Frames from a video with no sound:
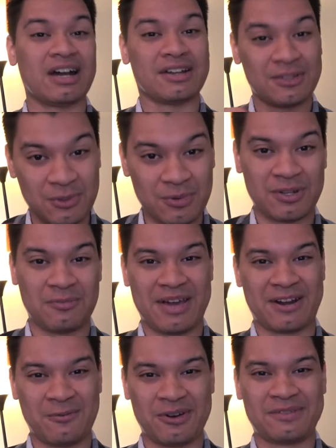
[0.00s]
I'm going to do it no
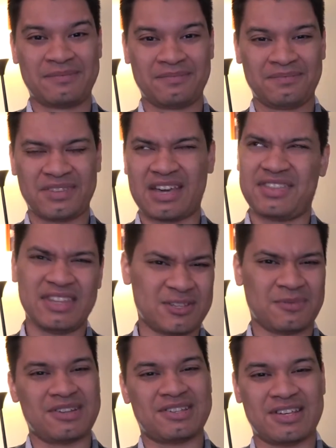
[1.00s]
matter what. I think
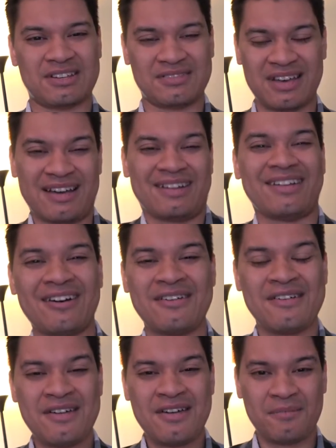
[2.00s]
that's what he said.
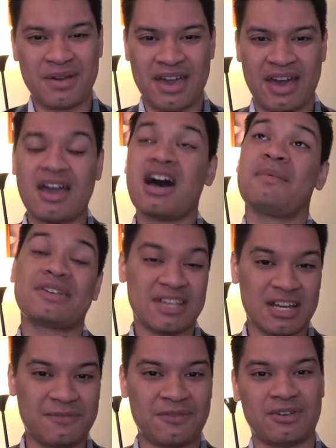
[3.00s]
But yeah, I'm
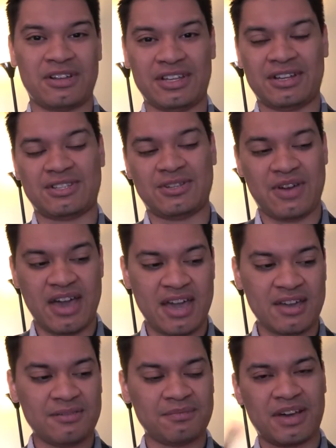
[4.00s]
excited for Alita 2.
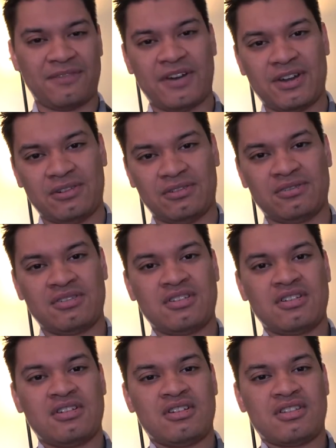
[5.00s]
And my final
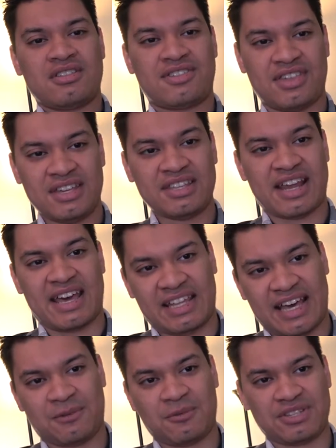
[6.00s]
thing that I
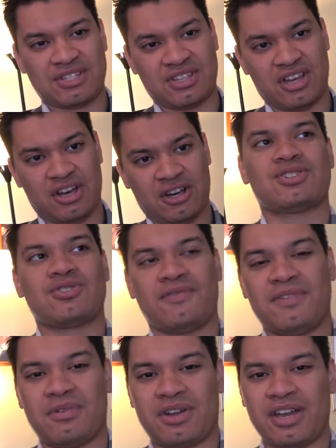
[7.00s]
like was a
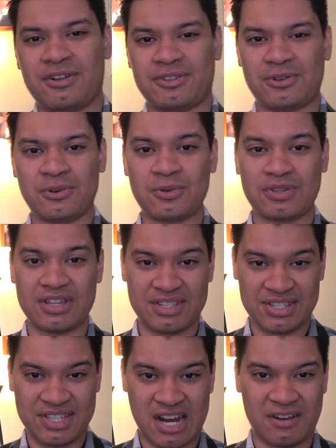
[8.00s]
strong female character who
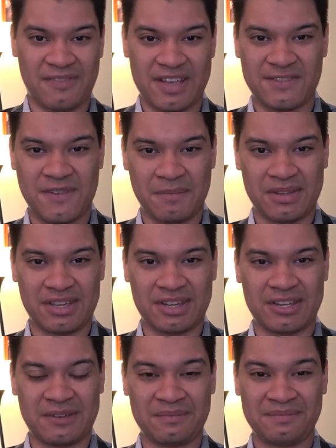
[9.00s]
doesn't sacrifice
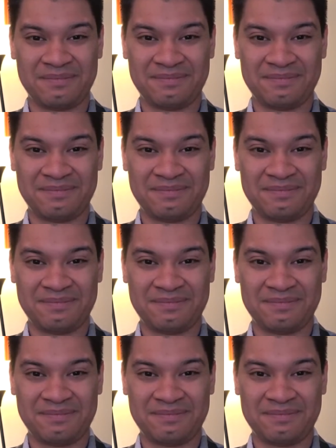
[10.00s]
femininity.